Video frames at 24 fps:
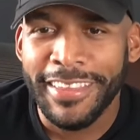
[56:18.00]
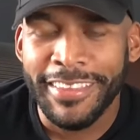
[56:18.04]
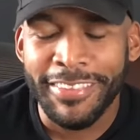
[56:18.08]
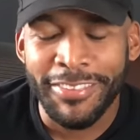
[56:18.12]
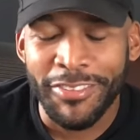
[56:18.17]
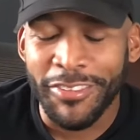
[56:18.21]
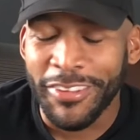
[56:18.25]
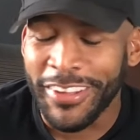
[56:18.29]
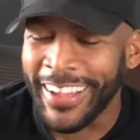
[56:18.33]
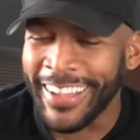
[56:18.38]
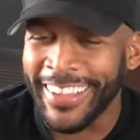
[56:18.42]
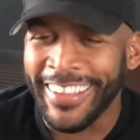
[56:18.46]

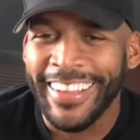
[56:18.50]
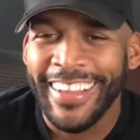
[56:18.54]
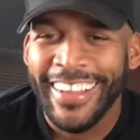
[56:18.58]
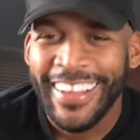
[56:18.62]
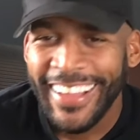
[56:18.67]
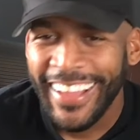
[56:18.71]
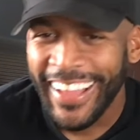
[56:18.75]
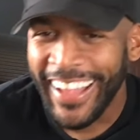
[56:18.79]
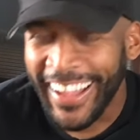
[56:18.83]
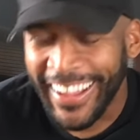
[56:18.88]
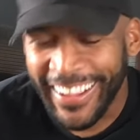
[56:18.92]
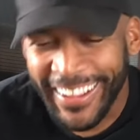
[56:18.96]
So
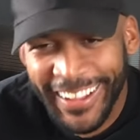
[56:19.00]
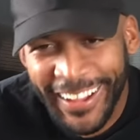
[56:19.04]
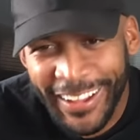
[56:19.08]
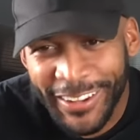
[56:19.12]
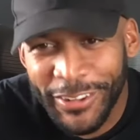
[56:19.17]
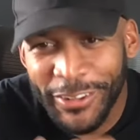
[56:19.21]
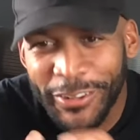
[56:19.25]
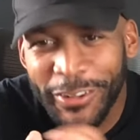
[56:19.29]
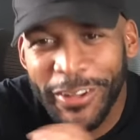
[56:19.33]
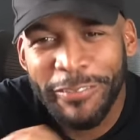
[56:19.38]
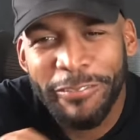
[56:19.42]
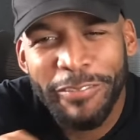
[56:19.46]
I
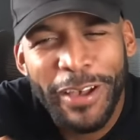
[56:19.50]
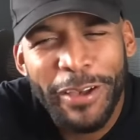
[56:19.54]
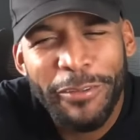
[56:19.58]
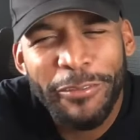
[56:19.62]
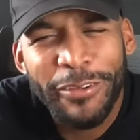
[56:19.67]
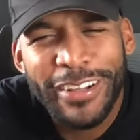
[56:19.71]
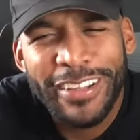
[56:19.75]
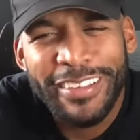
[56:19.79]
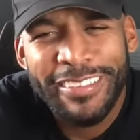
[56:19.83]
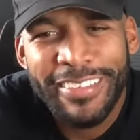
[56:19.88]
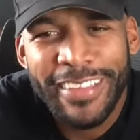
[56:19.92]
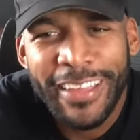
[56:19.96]
knew if I
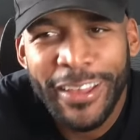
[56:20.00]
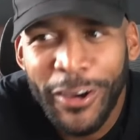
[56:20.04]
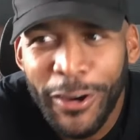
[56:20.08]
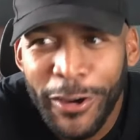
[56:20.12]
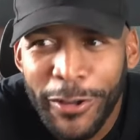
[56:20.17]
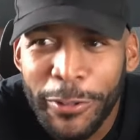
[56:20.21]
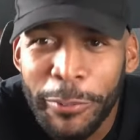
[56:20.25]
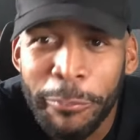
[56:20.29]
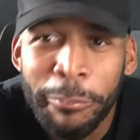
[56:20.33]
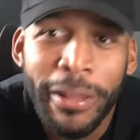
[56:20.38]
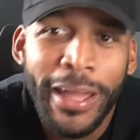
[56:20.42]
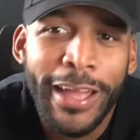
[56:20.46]
were to say,
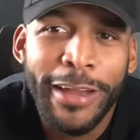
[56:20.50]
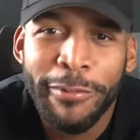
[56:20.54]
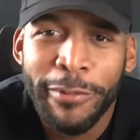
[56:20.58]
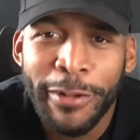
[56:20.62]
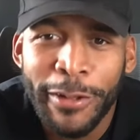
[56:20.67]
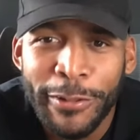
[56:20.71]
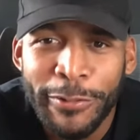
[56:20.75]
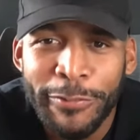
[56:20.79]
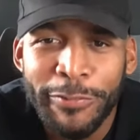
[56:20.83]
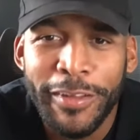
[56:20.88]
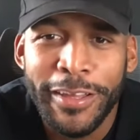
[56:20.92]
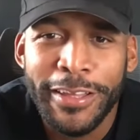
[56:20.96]
"Oh, the
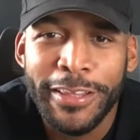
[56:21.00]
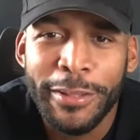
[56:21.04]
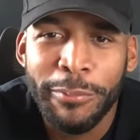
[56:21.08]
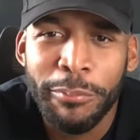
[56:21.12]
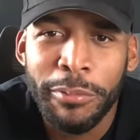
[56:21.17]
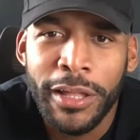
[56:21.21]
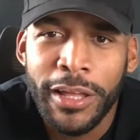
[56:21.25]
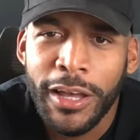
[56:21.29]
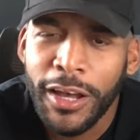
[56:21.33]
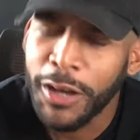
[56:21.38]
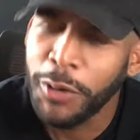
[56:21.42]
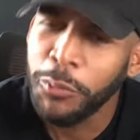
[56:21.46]
background's fake," they'd be
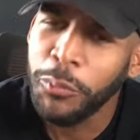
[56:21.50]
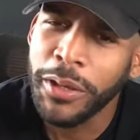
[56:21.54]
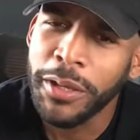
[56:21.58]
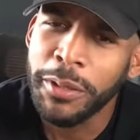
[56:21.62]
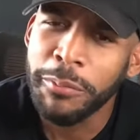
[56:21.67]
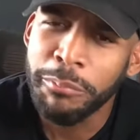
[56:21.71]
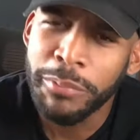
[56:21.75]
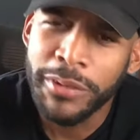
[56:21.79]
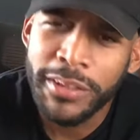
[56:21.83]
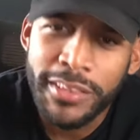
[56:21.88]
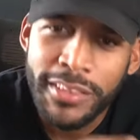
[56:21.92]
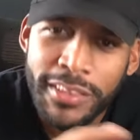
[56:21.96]
like, "Oh,
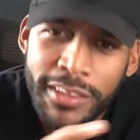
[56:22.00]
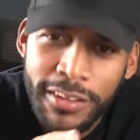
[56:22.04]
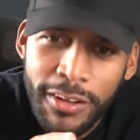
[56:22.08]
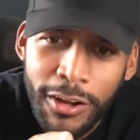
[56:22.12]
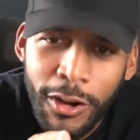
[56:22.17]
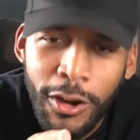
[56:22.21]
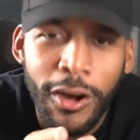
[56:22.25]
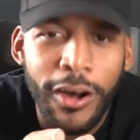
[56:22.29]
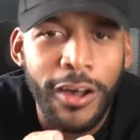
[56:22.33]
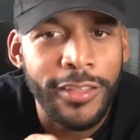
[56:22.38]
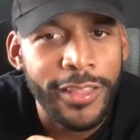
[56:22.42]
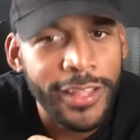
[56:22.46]
wait, but
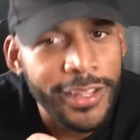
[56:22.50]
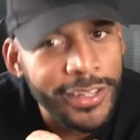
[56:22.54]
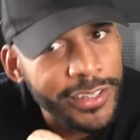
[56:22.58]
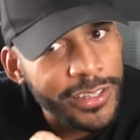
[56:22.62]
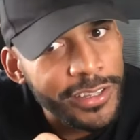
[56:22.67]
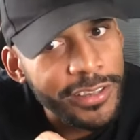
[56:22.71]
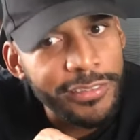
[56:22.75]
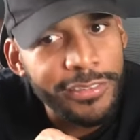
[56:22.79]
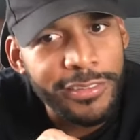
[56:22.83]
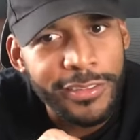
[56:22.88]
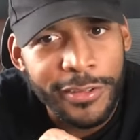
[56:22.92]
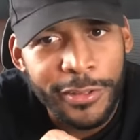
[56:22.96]
that
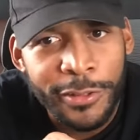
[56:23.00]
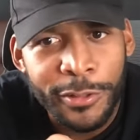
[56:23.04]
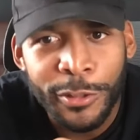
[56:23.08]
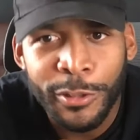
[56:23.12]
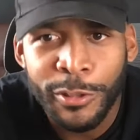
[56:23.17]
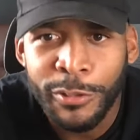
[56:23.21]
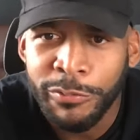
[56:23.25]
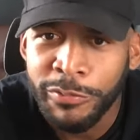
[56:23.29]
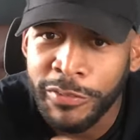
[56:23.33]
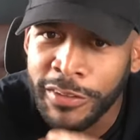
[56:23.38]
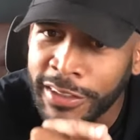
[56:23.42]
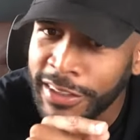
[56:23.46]
does look a
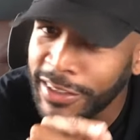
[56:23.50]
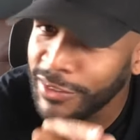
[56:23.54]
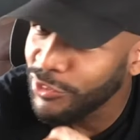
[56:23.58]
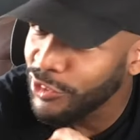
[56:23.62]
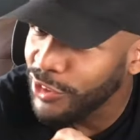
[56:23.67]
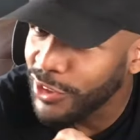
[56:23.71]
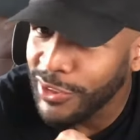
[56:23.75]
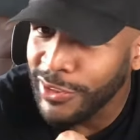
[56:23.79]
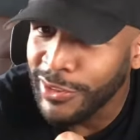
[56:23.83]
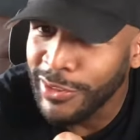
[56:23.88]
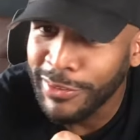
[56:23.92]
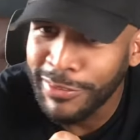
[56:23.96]
little funny. That
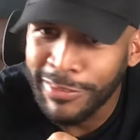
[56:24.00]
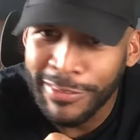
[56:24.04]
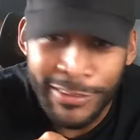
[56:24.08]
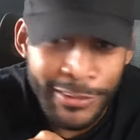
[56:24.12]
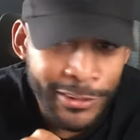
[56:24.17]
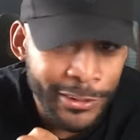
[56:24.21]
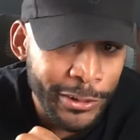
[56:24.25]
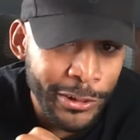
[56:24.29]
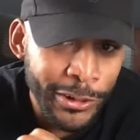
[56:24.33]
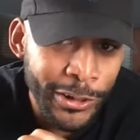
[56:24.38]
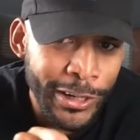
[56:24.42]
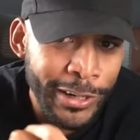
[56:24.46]
chair looks a
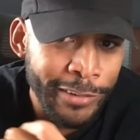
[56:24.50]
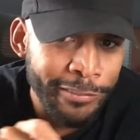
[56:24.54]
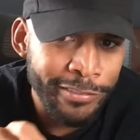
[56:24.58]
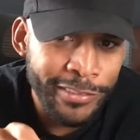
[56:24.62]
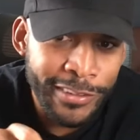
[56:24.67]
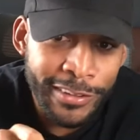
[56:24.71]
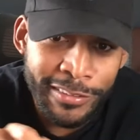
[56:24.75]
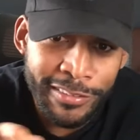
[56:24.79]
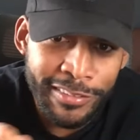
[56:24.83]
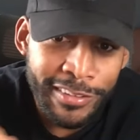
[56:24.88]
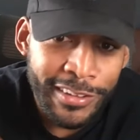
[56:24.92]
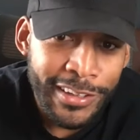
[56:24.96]
little off.
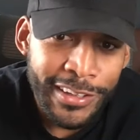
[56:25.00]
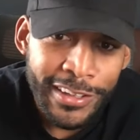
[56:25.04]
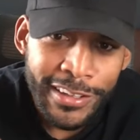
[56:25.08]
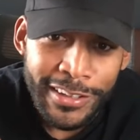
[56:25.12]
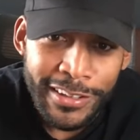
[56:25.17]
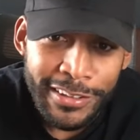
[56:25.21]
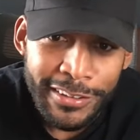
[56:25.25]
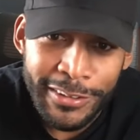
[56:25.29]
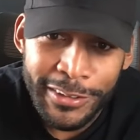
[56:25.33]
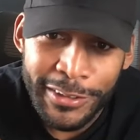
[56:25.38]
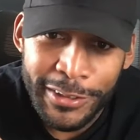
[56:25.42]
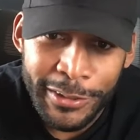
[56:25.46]
This,
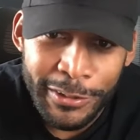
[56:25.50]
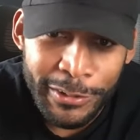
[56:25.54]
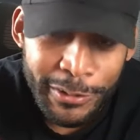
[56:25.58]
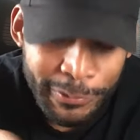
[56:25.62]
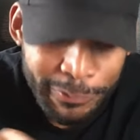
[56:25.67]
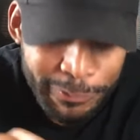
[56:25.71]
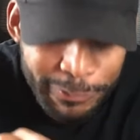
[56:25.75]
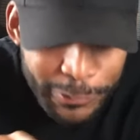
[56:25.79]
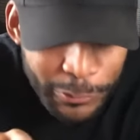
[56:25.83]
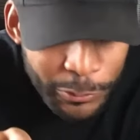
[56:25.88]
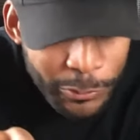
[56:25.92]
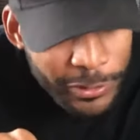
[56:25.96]

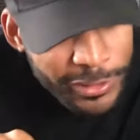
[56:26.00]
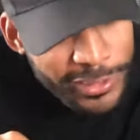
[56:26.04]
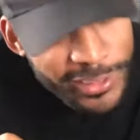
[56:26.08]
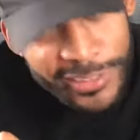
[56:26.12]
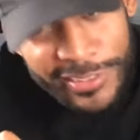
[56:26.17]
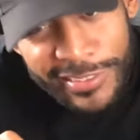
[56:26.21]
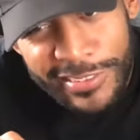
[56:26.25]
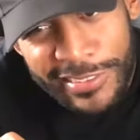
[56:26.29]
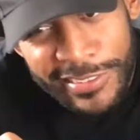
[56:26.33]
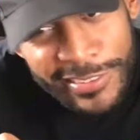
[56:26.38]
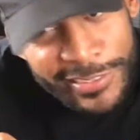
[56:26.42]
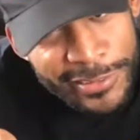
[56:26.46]
the floor
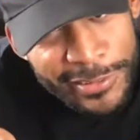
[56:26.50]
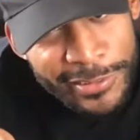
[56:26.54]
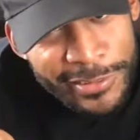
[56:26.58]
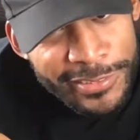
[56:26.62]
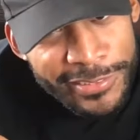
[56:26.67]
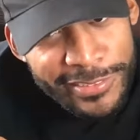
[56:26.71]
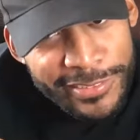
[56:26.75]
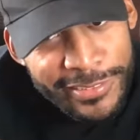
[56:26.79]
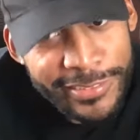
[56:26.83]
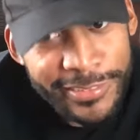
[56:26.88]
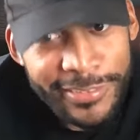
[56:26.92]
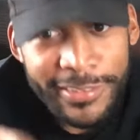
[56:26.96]
looks a
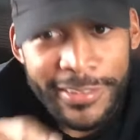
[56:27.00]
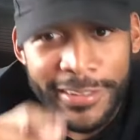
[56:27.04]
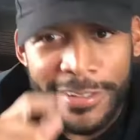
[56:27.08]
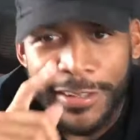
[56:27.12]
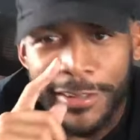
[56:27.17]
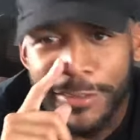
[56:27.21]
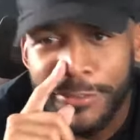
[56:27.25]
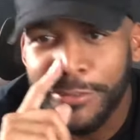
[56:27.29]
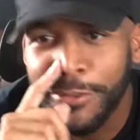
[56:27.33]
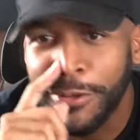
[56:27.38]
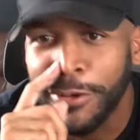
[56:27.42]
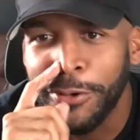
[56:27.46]
little."
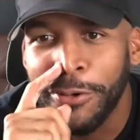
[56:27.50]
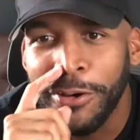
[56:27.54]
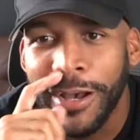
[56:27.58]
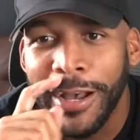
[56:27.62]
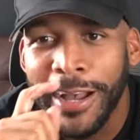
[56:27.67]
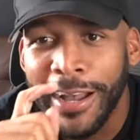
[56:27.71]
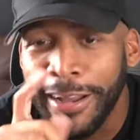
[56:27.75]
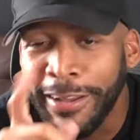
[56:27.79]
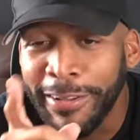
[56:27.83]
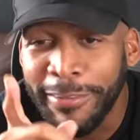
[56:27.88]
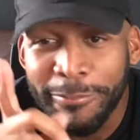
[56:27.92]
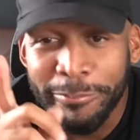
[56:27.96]
So
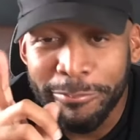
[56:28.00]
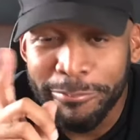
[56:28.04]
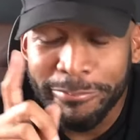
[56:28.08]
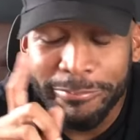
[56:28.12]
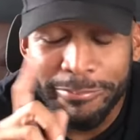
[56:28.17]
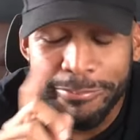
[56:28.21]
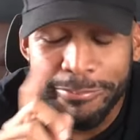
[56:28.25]
I